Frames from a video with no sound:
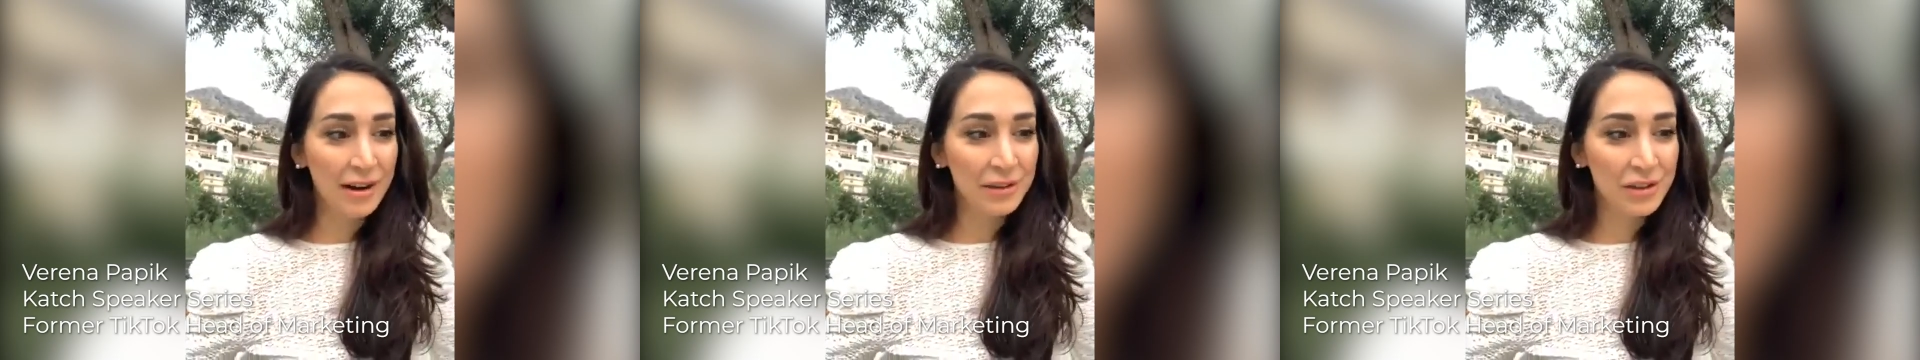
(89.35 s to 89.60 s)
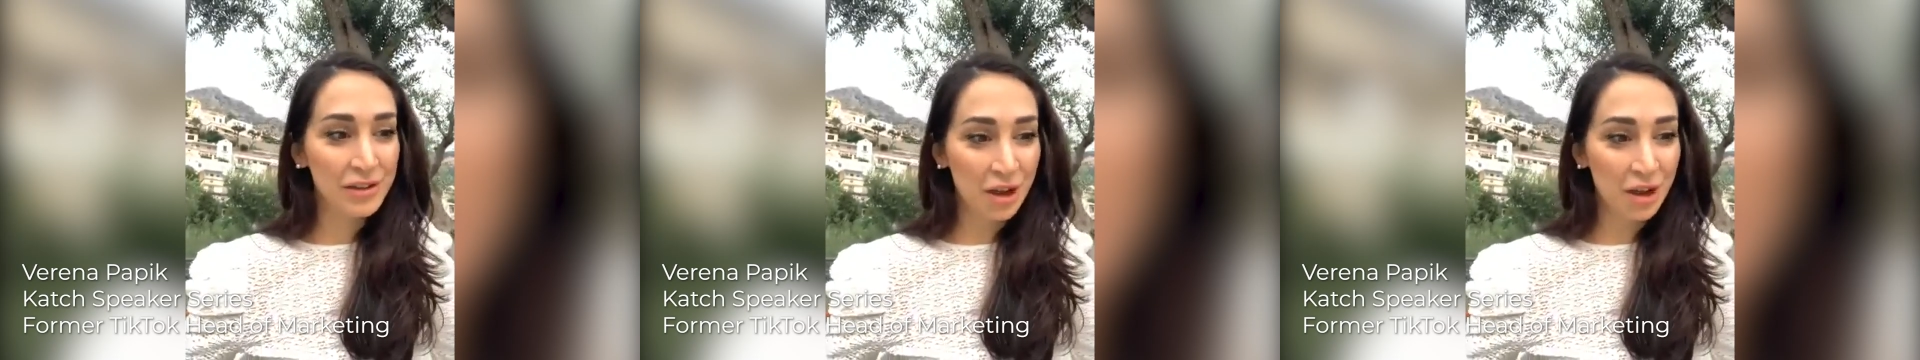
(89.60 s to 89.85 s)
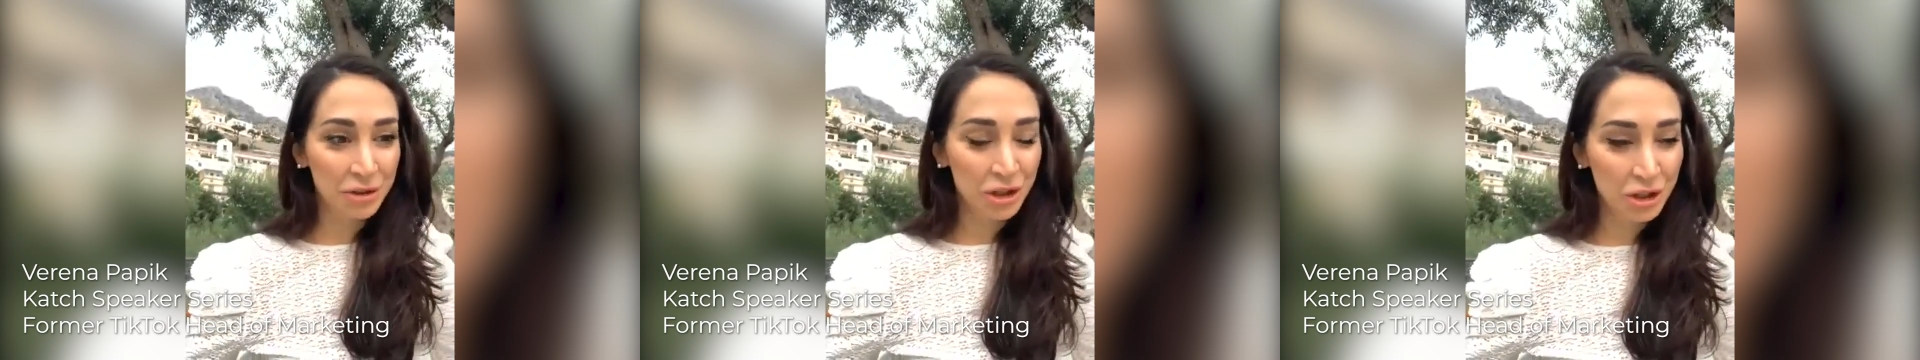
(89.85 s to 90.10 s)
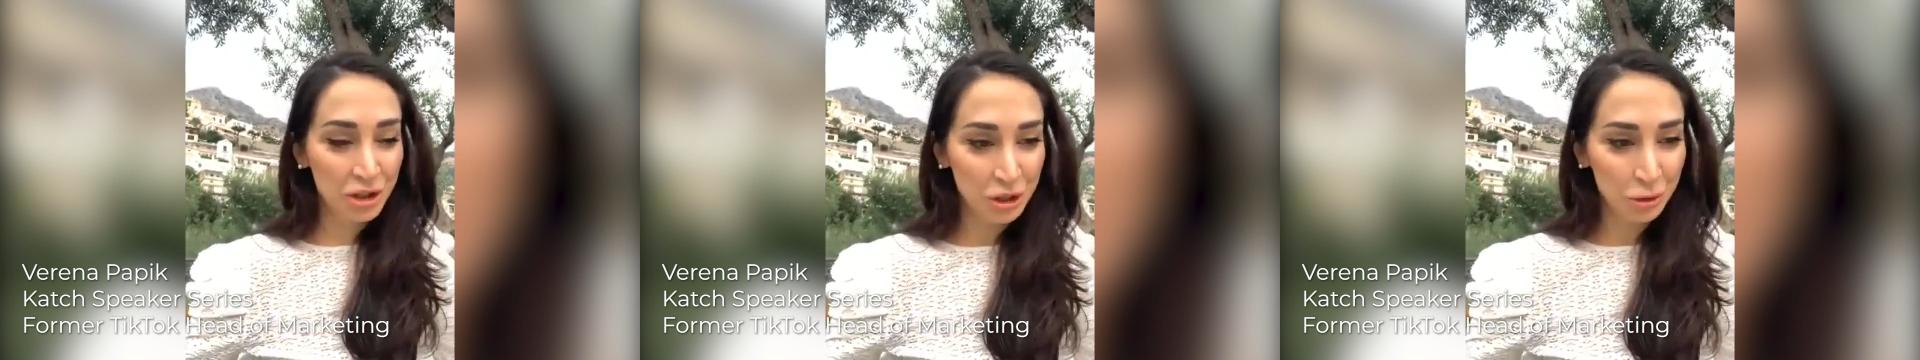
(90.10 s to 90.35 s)
such a
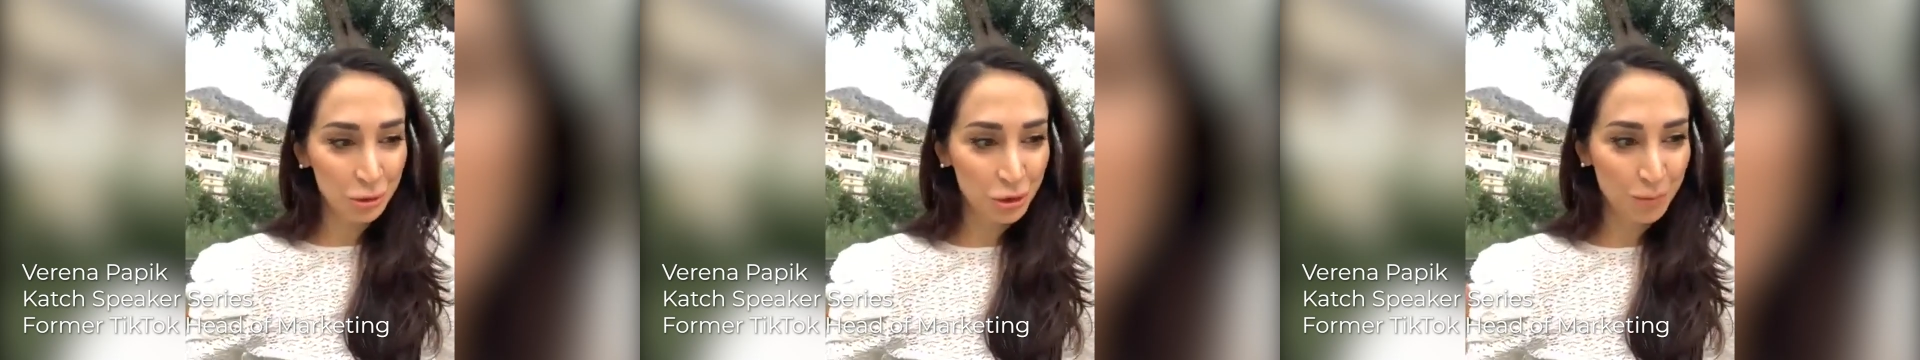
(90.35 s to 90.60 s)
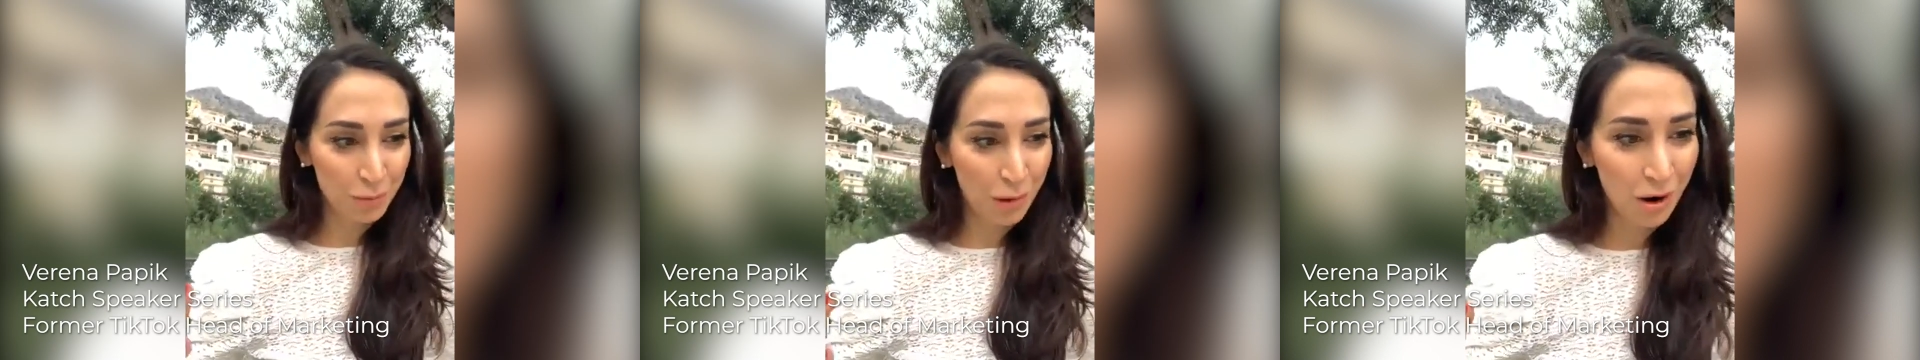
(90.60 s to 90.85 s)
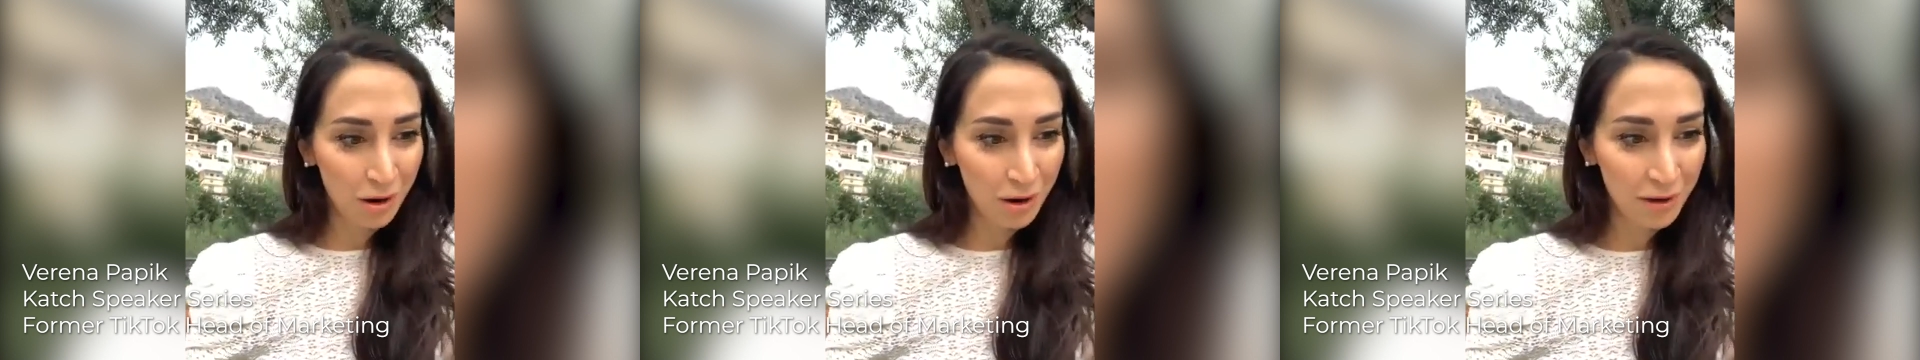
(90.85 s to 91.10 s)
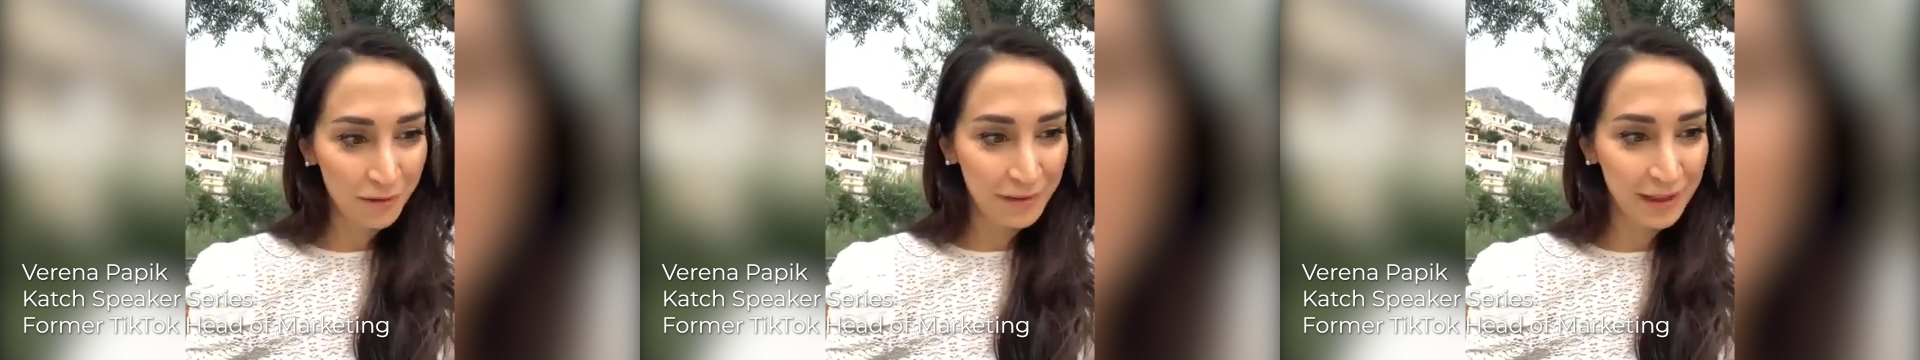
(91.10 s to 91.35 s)
huge part
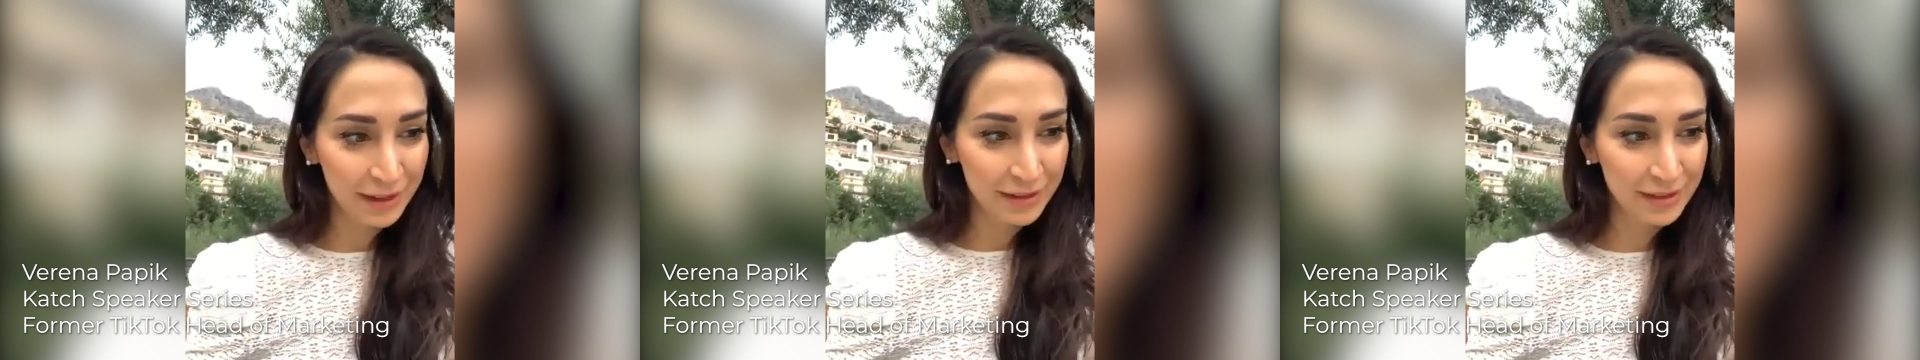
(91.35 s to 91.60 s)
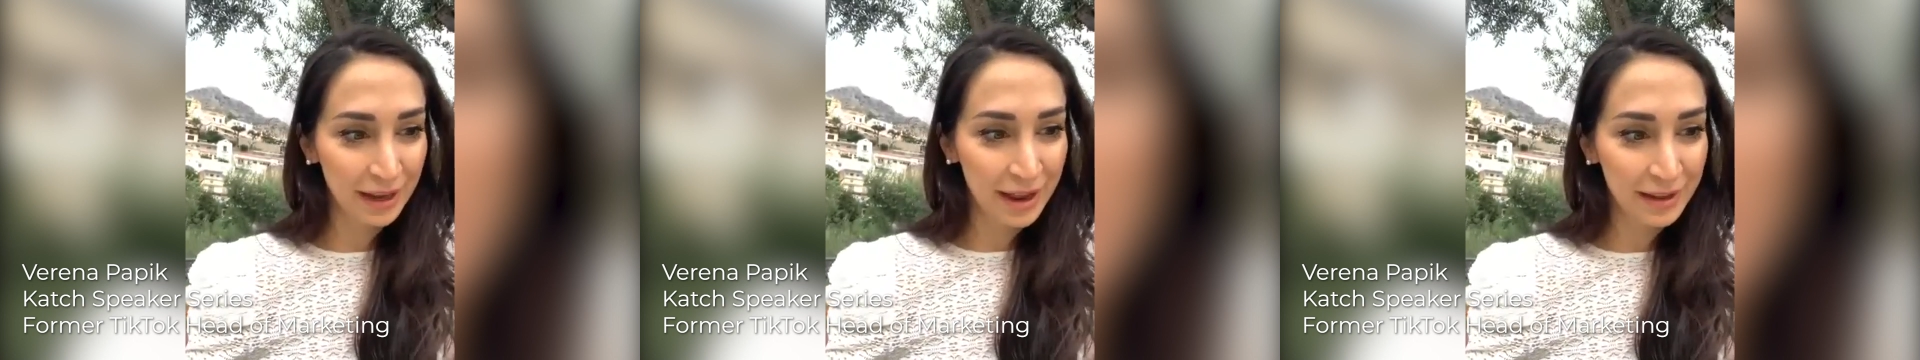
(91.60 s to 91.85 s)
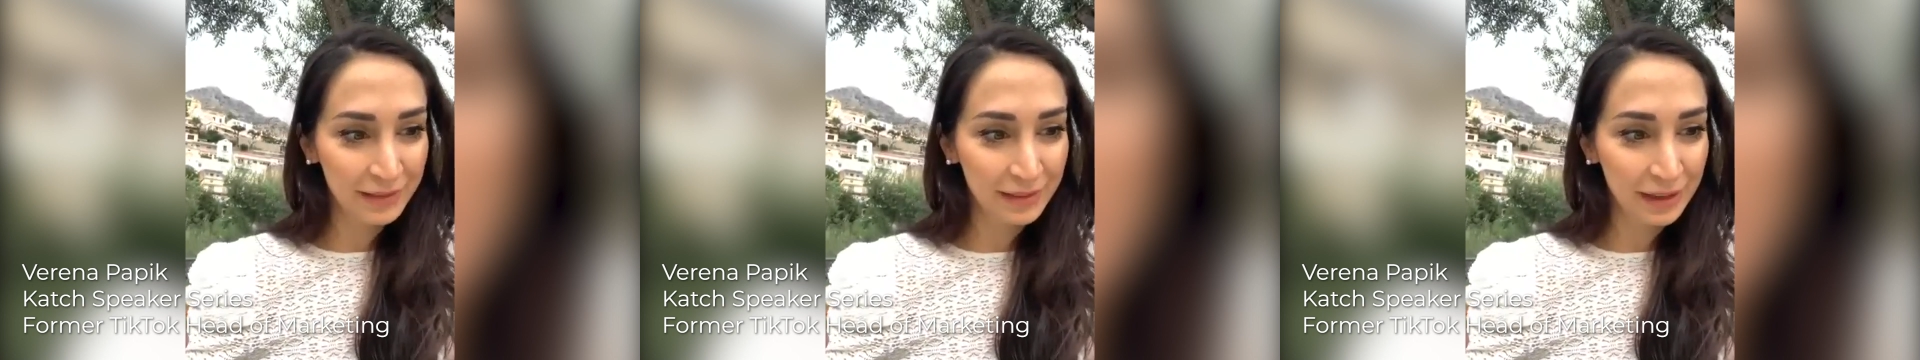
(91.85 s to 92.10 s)
of this and